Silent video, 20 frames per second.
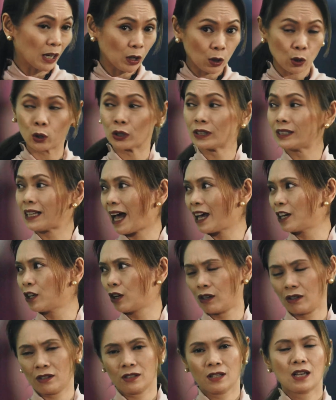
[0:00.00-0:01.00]
May code
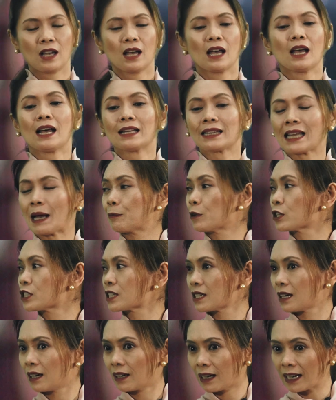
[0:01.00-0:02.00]
tayo.
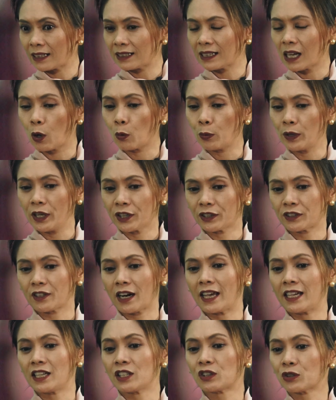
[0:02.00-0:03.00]
Tapos right now, we are
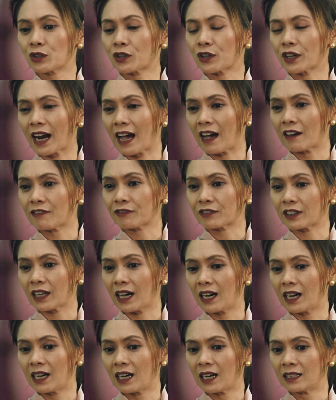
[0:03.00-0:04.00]
trying to craft
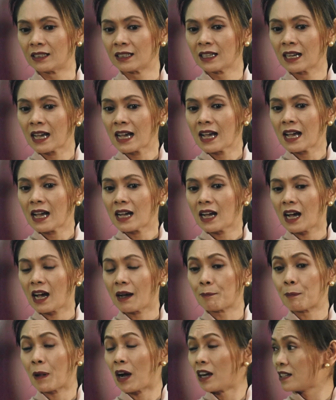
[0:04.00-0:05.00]

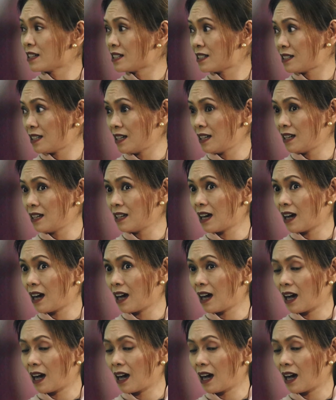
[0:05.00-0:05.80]
a policy